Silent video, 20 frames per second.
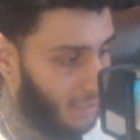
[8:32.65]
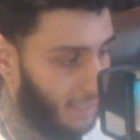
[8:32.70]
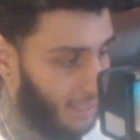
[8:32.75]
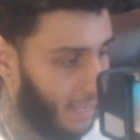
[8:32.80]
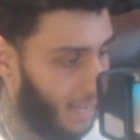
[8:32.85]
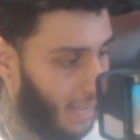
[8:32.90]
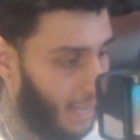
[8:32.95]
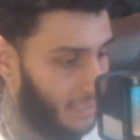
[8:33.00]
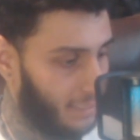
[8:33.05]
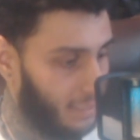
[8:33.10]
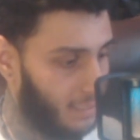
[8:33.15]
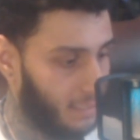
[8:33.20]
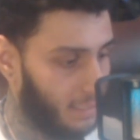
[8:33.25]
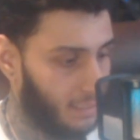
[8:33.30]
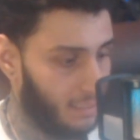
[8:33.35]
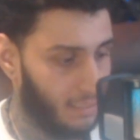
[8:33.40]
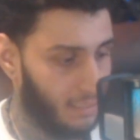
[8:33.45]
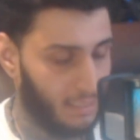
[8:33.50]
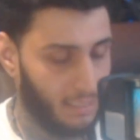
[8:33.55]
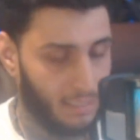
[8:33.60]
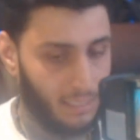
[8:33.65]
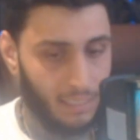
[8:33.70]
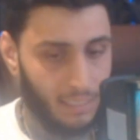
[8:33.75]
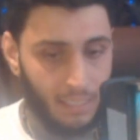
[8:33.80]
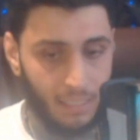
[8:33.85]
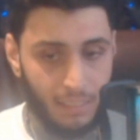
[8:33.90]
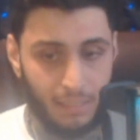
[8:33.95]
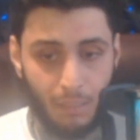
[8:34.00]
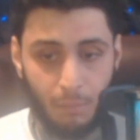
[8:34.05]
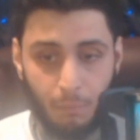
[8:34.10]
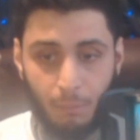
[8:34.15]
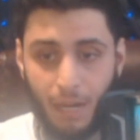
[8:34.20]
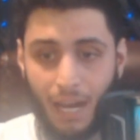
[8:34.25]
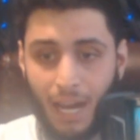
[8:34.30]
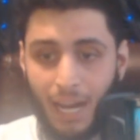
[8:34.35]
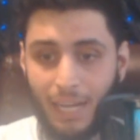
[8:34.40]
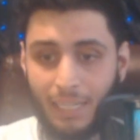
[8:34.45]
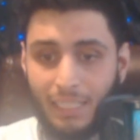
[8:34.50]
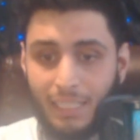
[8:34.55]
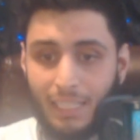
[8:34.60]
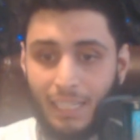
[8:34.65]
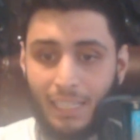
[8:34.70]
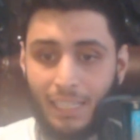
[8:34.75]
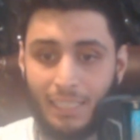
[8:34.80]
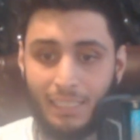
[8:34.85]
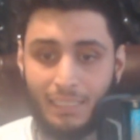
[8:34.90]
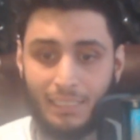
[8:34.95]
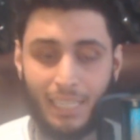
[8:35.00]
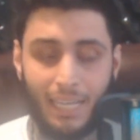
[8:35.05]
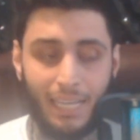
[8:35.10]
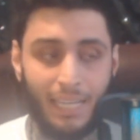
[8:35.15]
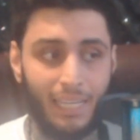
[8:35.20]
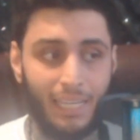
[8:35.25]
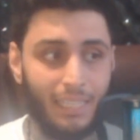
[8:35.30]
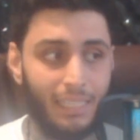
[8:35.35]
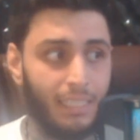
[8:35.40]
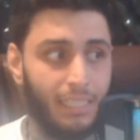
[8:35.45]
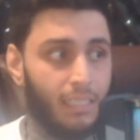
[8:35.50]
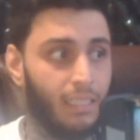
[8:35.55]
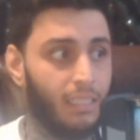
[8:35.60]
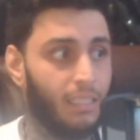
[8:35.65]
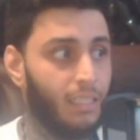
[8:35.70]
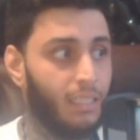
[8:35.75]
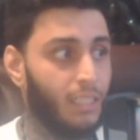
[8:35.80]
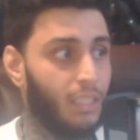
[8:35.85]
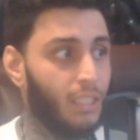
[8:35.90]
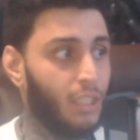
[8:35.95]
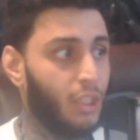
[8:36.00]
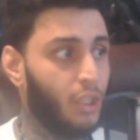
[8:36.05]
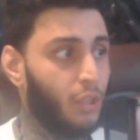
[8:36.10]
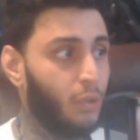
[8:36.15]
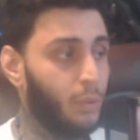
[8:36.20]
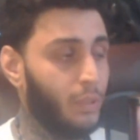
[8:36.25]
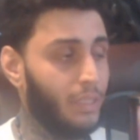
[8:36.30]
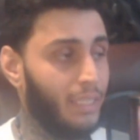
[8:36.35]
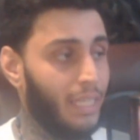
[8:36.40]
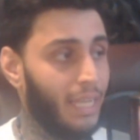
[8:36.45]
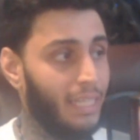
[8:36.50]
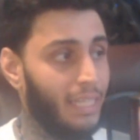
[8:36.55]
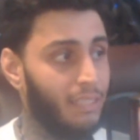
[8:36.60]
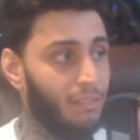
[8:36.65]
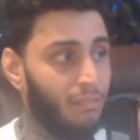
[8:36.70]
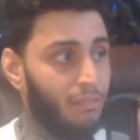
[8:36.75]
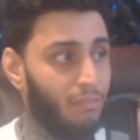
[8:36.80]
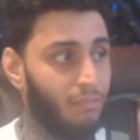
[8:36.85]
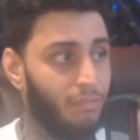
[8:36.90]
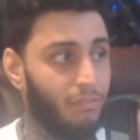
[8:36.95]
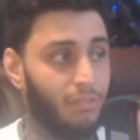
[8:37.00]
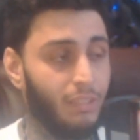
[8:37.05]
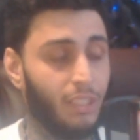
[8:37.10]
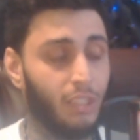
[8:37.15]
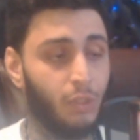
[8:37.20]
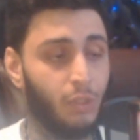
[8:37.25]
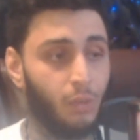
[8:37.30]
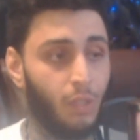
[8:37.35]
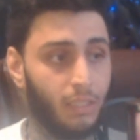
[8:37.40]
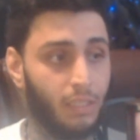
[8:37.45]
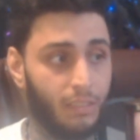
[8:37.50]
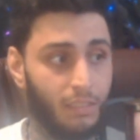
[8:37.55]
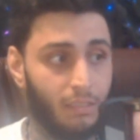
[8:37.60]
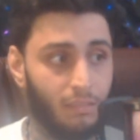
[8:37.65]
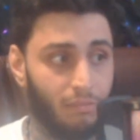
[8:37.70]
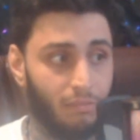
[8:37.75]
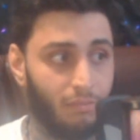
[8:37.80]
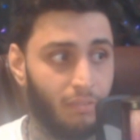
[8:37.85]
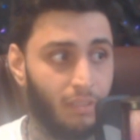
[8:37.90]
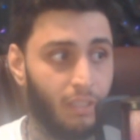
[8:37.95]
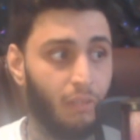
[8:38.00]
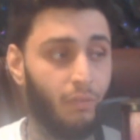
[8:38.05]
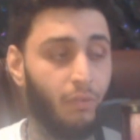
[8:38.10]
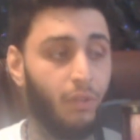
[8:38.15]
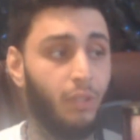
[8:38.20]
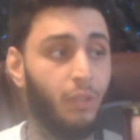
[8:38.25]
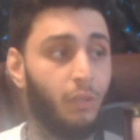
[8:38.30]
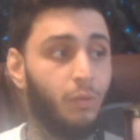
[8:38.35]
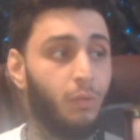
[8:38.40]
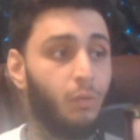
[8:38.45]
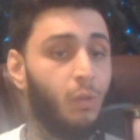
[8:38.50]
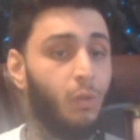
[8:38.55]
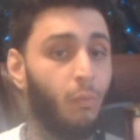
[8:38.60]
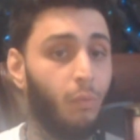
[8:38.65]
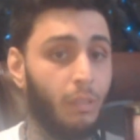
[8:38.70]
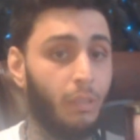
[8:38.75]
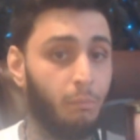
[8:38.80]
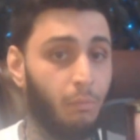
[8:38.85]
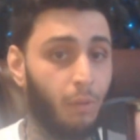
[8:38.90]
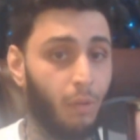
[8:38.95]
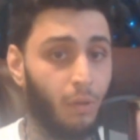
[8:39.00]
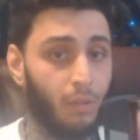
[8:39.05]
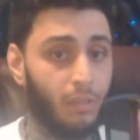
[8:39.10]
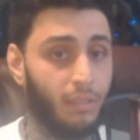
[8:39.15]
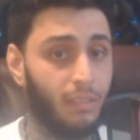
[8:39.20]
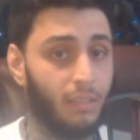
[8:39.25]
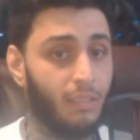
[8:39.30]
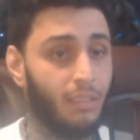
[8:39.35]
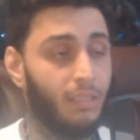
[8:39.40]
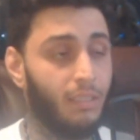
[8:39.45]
Guys, the body is a creative, destructive, renewal, rebirth,